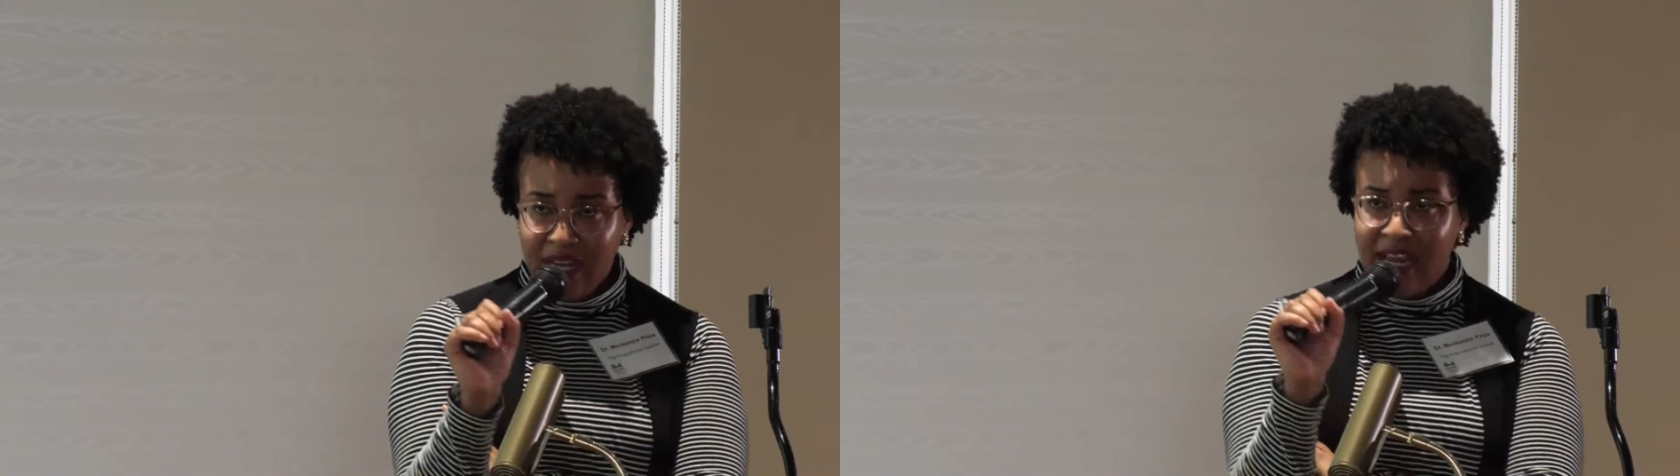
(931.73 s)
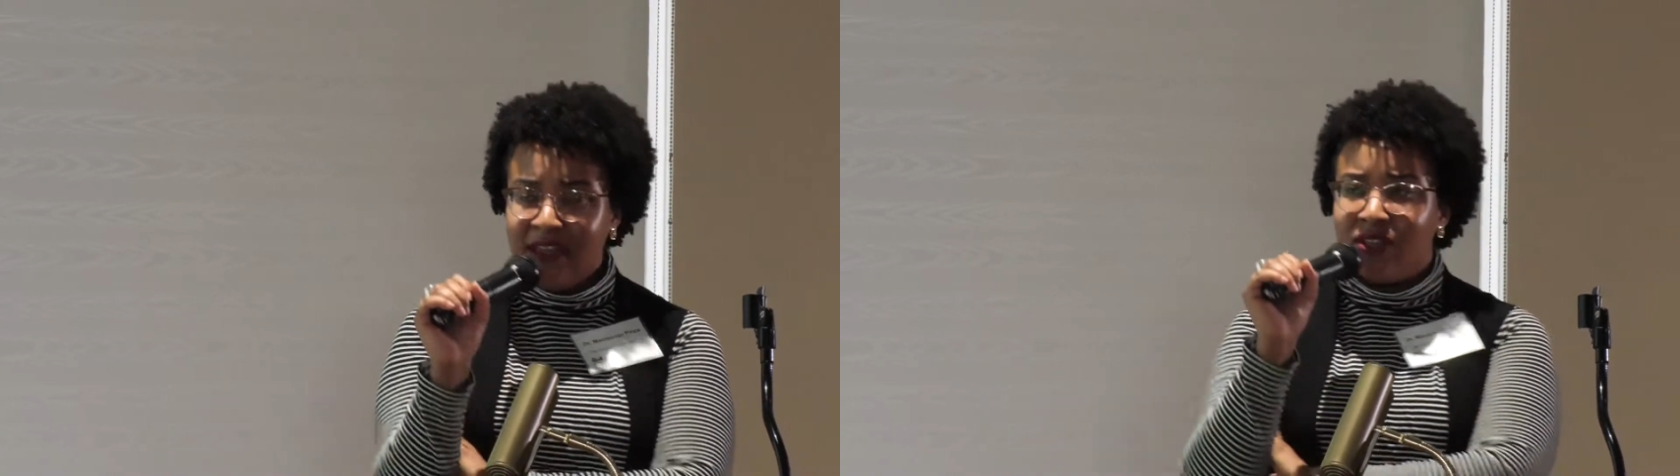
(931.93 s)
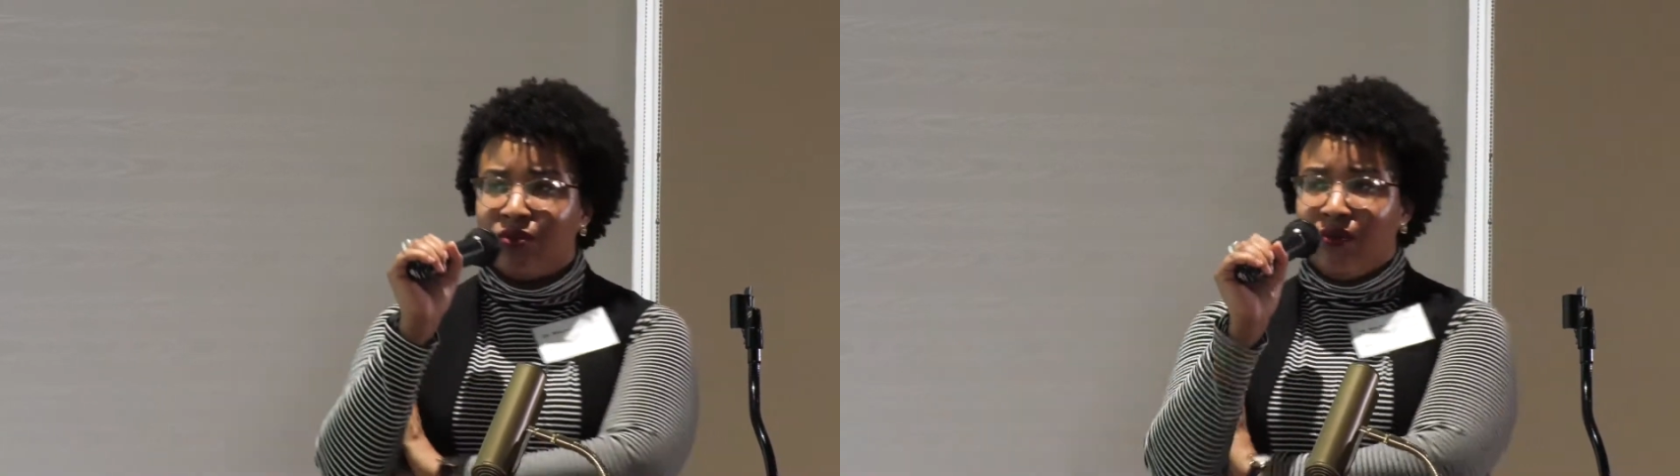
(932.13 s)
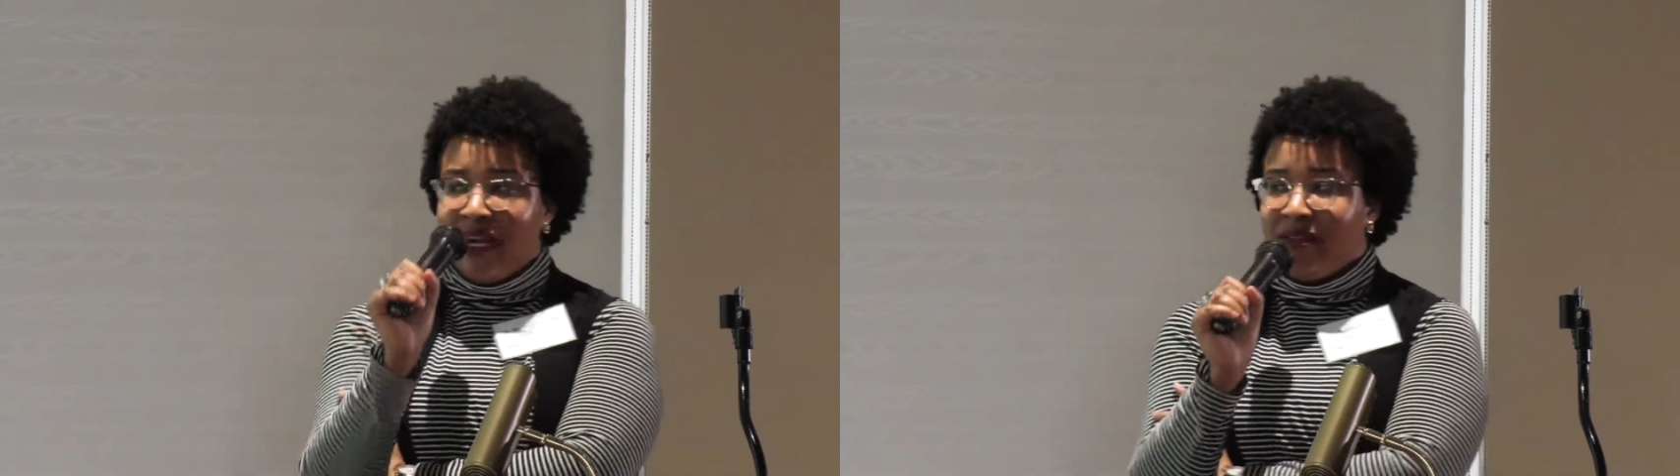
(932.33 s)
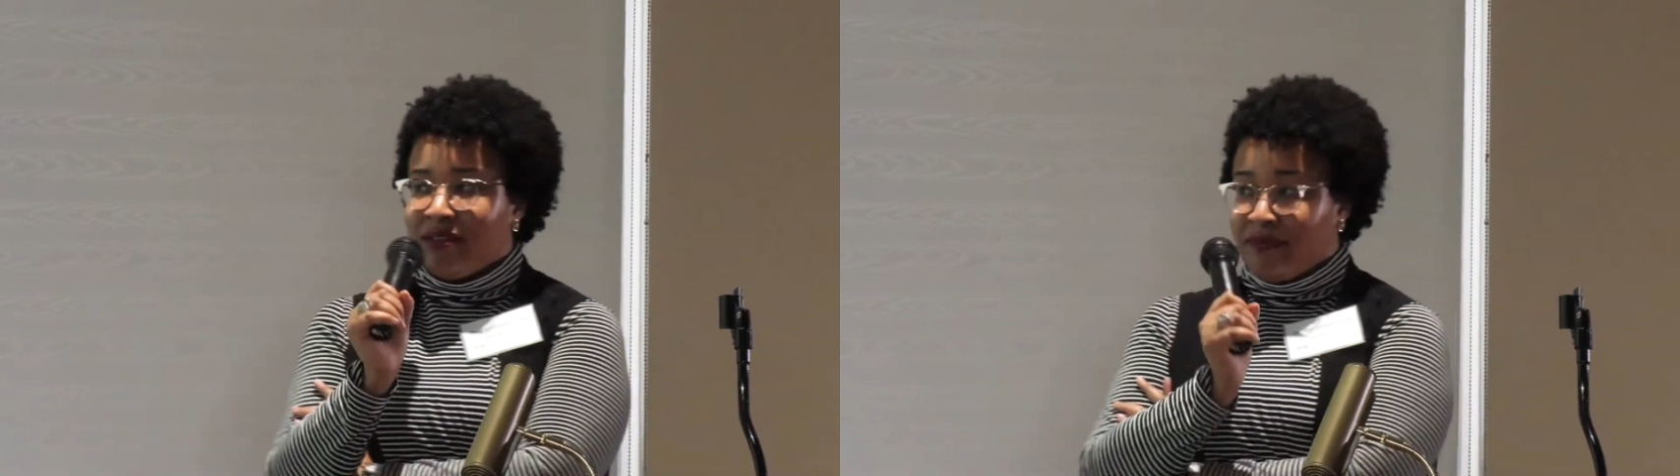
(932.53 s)
in this
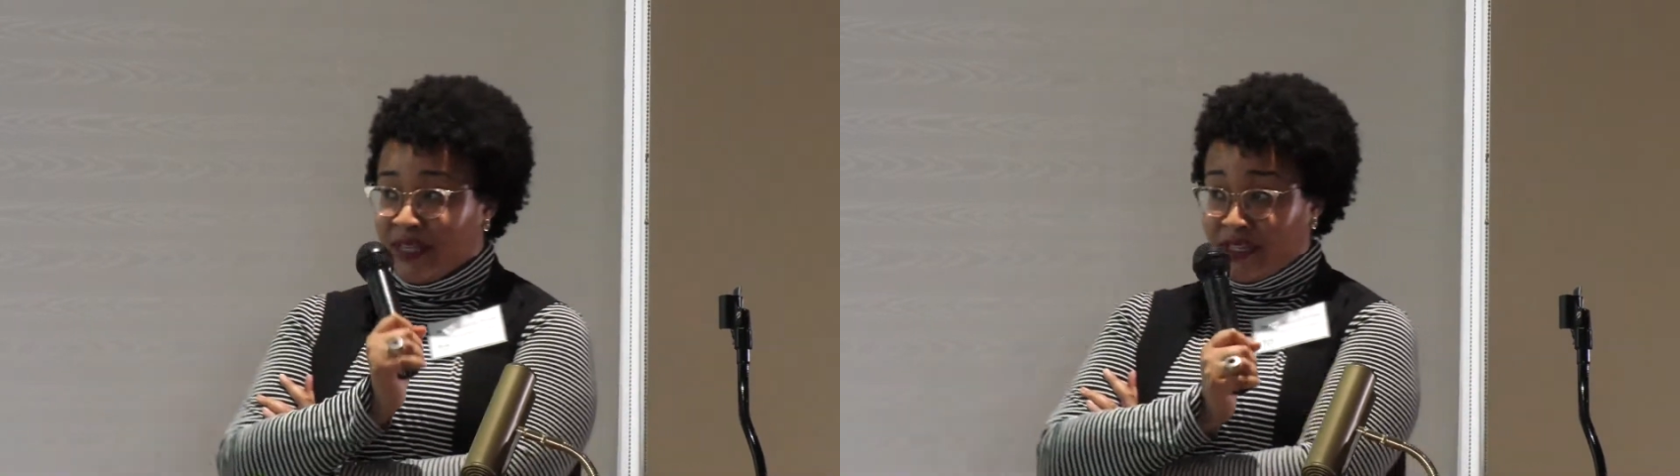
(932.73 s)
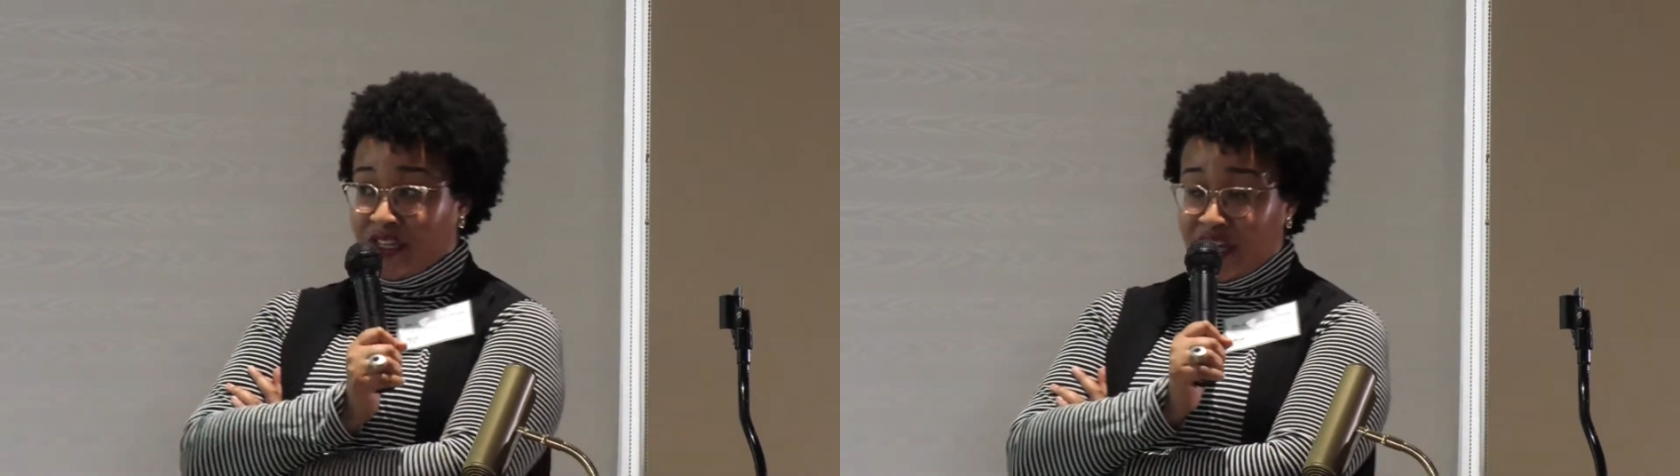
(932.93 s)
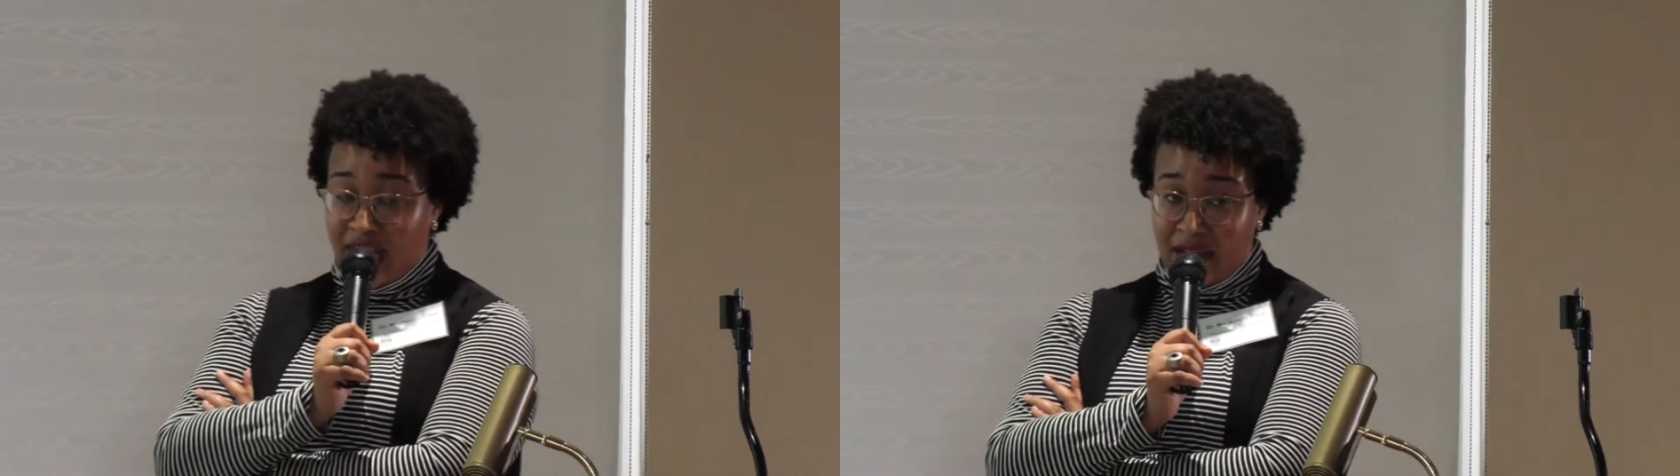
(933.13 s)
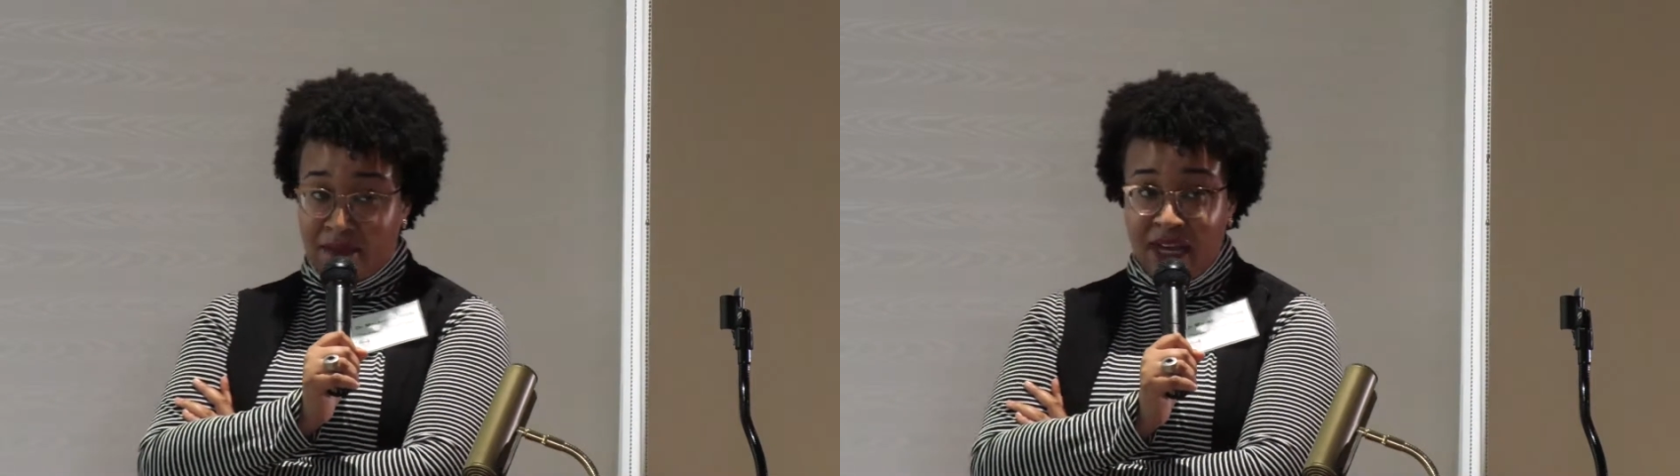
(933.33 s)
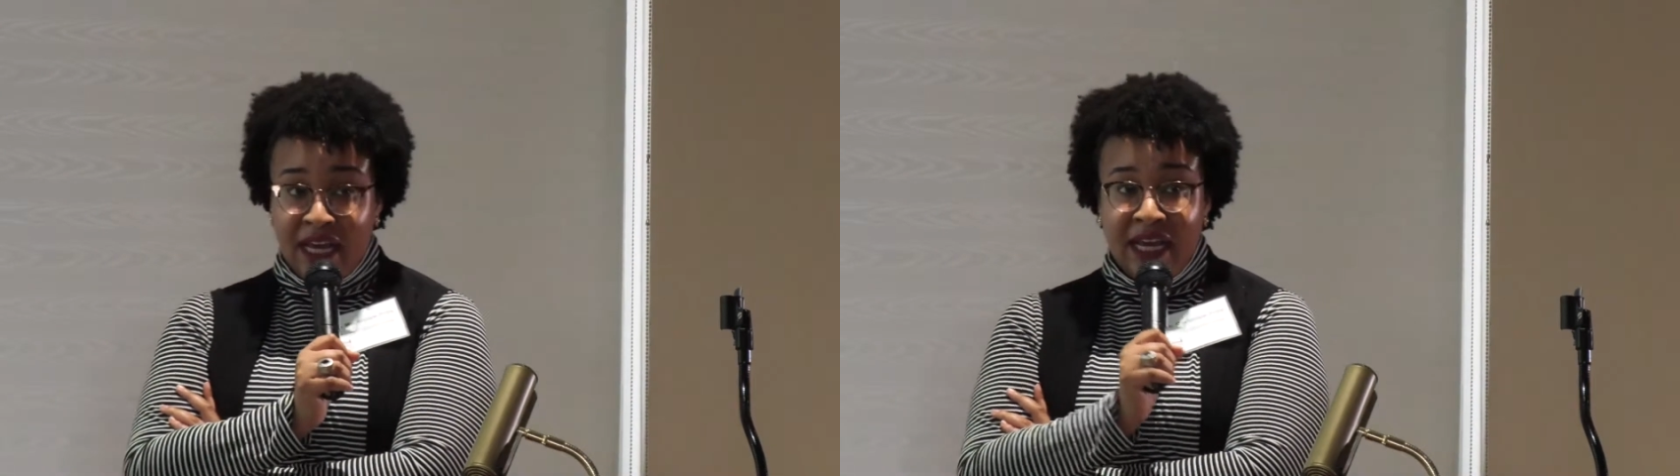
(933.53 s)
rate this message game,